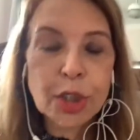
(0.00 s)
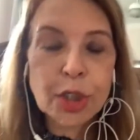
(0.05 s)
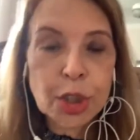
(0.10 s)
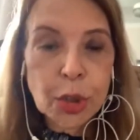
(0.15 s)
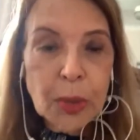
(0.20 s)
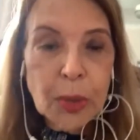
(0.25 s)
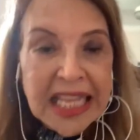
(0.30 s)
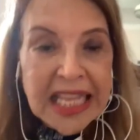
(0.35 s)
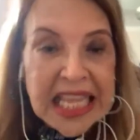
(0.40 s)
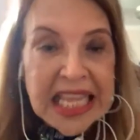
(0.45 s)
to
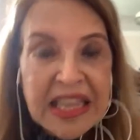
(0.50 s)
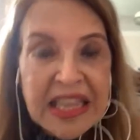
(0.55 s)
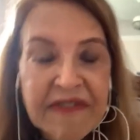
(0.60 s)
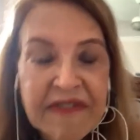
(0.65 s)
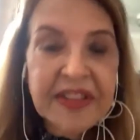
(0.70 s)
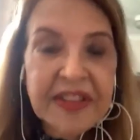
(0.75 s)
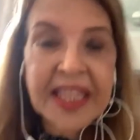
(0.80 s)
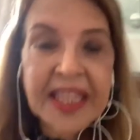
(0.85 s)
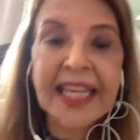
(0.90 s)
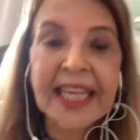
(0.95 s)
leave
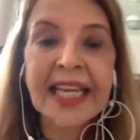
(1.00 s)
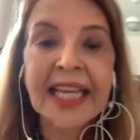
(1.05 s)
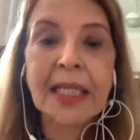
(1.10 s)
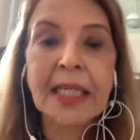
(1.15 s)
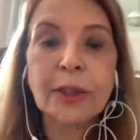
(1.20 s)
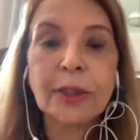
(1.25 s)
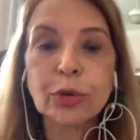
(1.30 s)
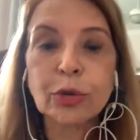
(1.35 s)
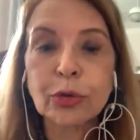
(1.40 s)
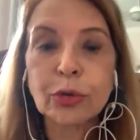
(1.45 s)
the
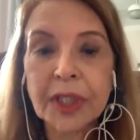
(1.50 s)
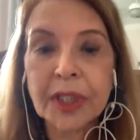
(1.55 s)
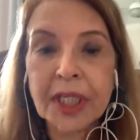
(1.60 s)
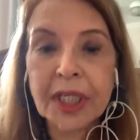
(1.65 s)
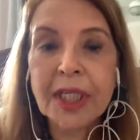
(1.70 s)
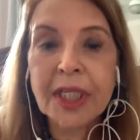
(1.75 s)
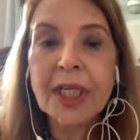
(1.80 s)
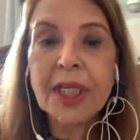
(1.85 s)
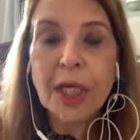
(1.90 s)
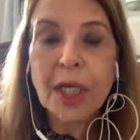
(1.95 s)

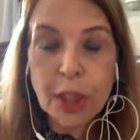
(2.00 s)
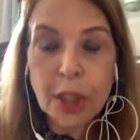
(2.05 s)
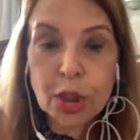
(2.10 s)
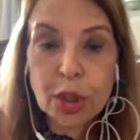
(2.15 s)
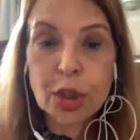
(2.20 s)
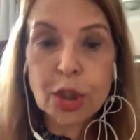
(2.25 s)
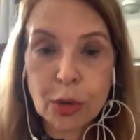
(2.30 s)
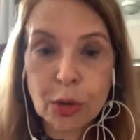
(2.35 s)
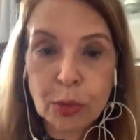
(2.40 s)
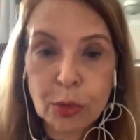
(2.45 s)
country
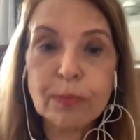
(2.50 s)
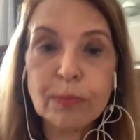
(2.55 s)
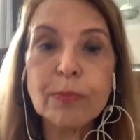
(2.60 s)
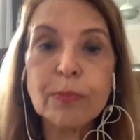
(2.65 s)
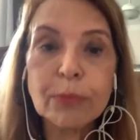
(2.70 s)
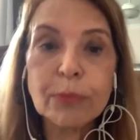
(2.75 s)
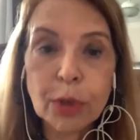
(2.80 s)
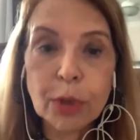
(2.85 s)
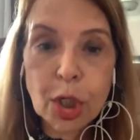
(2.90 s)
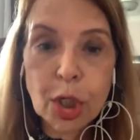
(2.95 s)
to
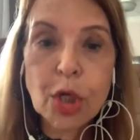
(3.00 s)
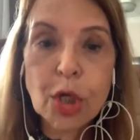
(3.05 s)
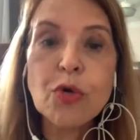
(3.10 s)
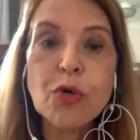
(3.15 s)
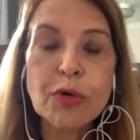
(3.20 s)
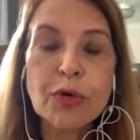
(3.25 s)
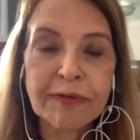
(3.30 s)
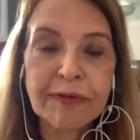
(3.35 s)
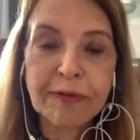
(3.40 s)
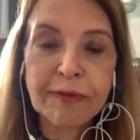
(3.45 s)

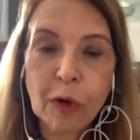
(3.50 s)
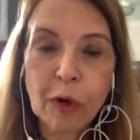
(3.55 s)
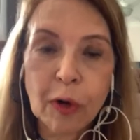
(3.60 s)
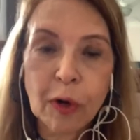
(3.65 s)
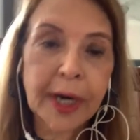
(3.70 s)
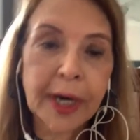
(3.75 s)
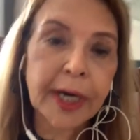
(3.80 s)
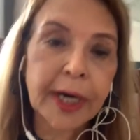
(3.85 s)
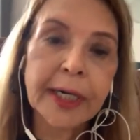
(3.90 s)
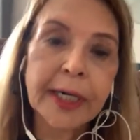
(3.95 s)
look
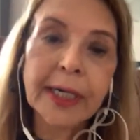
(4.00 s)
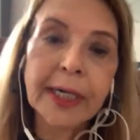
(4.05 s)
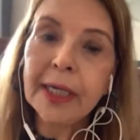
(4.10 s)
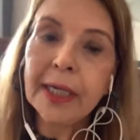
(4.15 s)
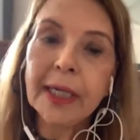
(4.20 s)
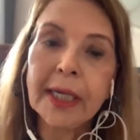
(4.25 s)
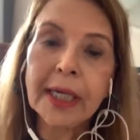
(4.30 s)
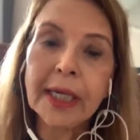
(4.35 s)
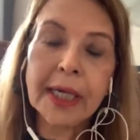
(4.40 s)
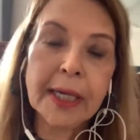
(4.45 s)
for
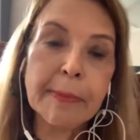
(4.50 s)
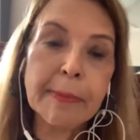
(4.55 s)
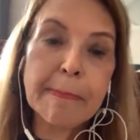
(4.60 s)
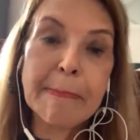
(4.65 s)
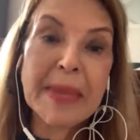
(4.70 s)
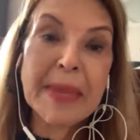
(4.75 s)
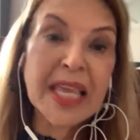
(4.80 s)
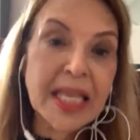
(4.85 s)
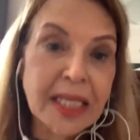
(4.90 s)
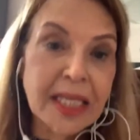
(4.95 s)

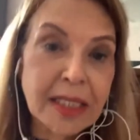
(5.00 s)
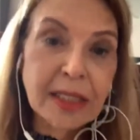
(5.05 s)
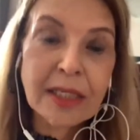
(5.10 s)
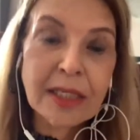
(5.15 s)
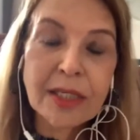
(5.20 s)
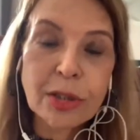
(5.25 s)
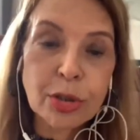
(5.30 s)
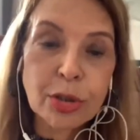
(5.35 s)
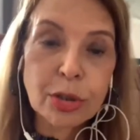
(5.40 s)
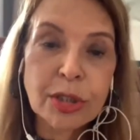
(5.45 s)

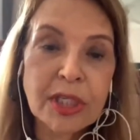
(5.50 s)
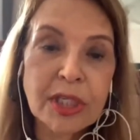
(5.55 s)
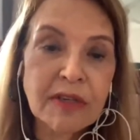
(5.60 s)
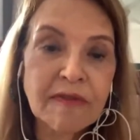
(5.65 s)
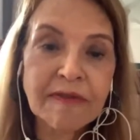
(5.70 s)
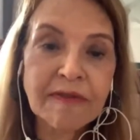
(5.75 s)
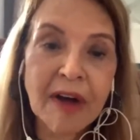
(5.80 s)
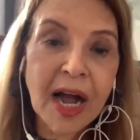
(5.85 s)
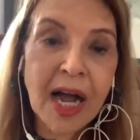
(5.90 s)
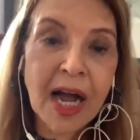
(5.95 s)
means to
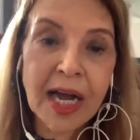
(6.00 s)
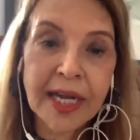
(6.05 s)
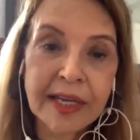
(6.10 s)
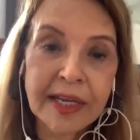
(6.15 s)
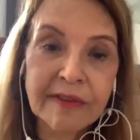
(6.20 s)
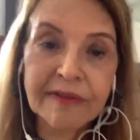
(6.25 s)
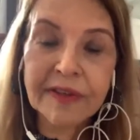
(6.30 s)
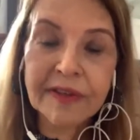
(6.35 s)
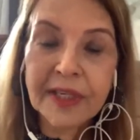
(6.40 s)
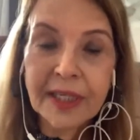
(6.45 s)

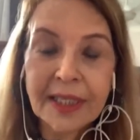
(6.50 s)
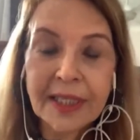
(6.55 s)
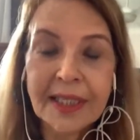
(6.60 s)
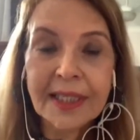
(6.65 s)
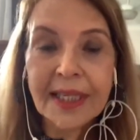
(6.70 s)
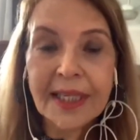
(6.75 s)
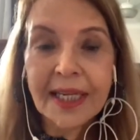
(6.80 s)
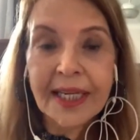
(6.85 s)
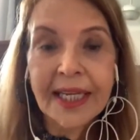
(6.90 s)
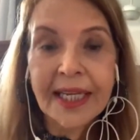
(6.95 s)
survive.
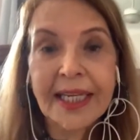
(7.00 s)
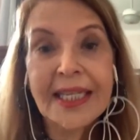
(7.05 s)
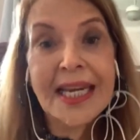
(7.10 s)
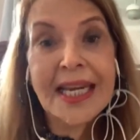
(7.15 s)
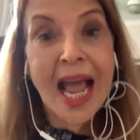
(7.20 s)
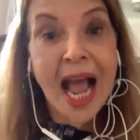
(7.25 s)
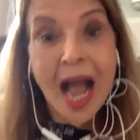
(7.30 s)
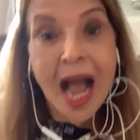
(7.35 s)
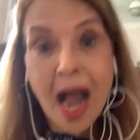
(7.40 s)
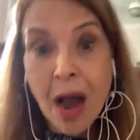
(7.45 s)
And
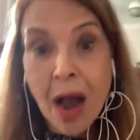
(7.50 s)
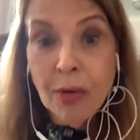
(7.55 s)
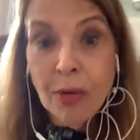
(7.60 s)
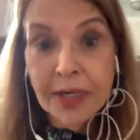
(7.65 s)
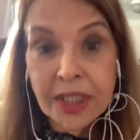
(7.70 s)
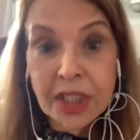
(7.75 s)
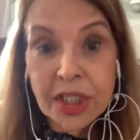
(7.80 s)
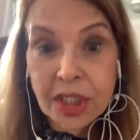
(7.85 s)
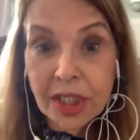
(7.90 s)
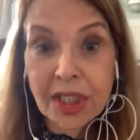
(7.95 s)
now
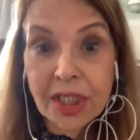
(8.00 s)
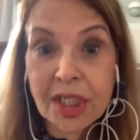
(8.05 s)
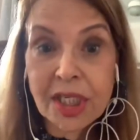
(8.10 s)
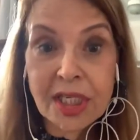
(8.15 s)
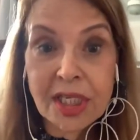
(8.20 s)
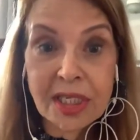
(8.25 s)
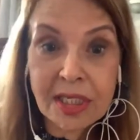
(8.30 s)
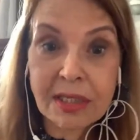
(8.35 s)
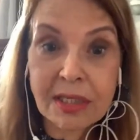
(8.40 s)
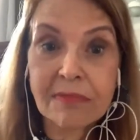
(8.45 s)
it
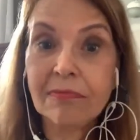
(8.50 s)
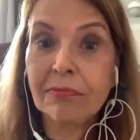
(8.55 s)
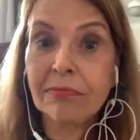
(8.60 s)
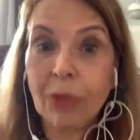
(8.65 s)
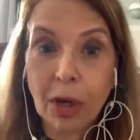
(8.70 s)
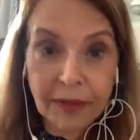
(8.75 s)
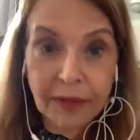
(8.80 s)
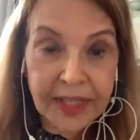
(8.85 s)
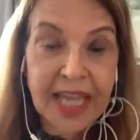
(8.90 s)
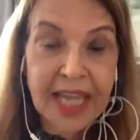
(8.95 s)
is
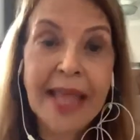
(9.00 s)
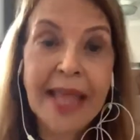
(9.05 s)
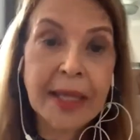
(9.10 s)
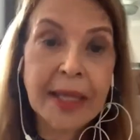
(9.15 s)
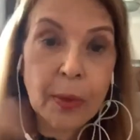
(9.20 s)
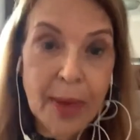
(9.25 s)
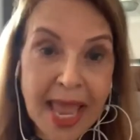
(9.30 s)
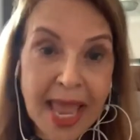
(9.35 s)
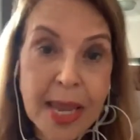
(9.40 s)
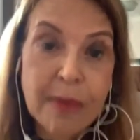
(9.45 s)
the
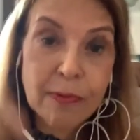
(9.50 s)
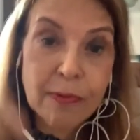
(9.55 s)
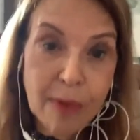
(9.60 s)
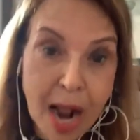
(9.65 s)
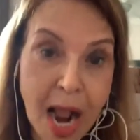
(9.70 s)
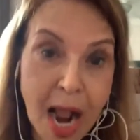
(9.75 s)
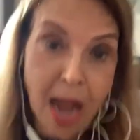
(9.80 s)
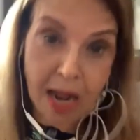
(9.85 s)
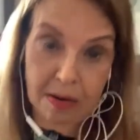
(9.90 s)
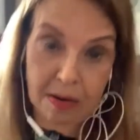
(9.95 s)
other way
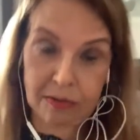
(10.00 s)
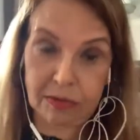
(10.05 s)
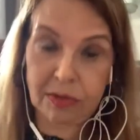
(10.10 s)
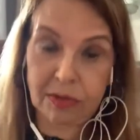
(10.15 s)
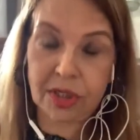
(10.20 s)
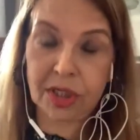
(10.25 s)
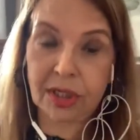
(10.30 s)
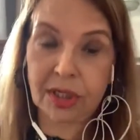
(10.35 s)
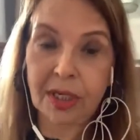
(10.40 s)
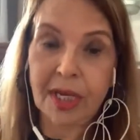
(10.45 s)
around.
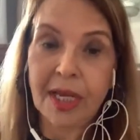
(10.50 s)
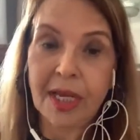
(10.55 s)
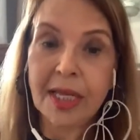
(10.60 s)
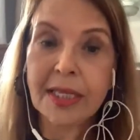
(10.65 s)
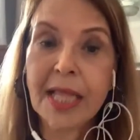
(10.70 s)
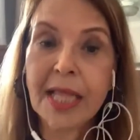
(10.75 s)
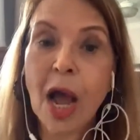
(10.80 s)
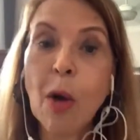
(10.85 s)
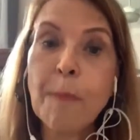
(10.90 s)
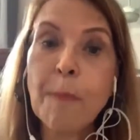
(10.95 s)

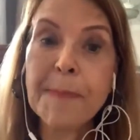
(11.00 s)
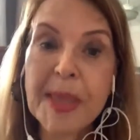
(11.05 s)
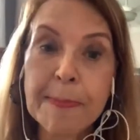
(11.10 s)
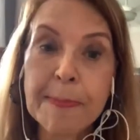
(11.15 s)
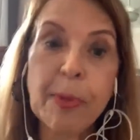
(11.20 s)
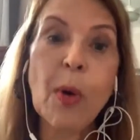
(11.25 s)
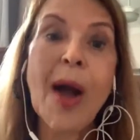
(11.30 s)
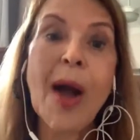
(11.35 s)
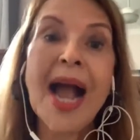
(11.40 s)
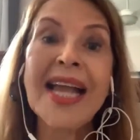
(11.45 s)
Now
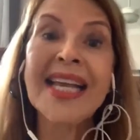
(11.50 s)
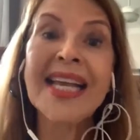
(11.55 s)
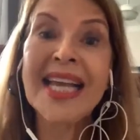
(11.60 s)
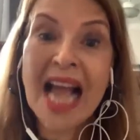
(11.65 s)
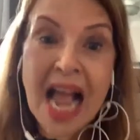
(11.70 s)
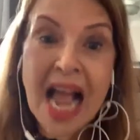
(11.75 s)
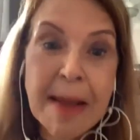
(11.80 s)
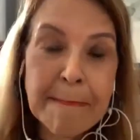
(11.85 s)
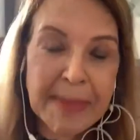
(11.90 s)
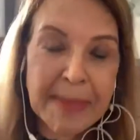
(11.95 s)
people are
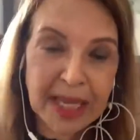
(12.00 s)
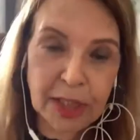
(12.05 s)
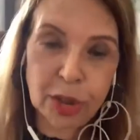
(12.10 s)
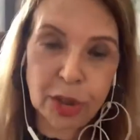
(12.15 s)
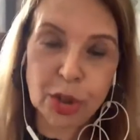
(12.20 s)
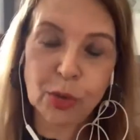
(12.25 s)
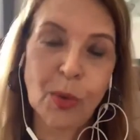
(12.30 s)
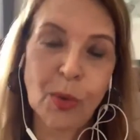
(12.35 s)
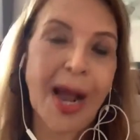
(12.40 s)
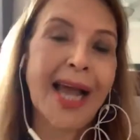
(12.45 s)
coming
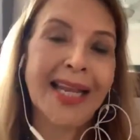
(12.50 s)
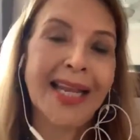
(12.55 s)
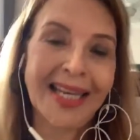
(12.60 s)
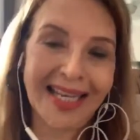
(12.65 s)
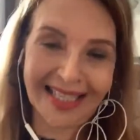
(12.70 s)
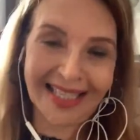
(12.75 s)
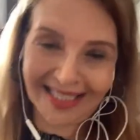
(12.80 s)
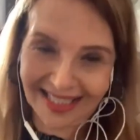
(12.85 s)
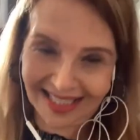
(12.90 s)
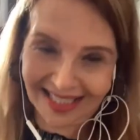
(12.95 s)
to
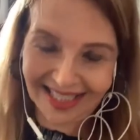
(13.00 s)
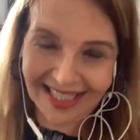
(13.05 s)
Ireland.